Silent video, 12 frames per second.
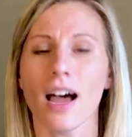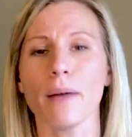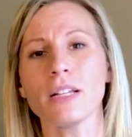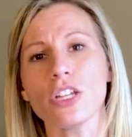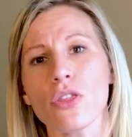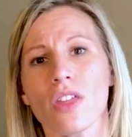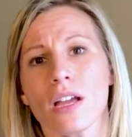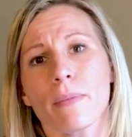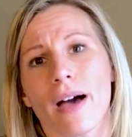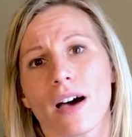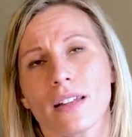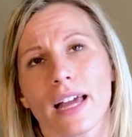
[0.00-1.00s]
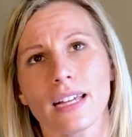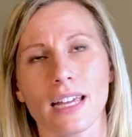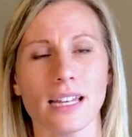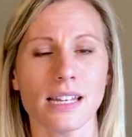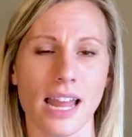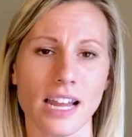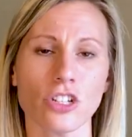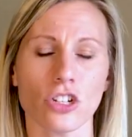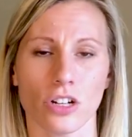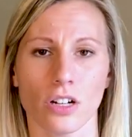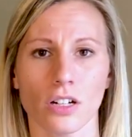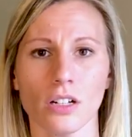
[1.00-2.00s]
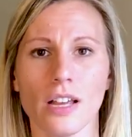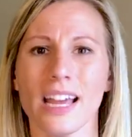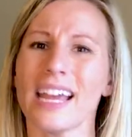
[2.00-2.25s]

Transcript: I mean, you think about like in nature,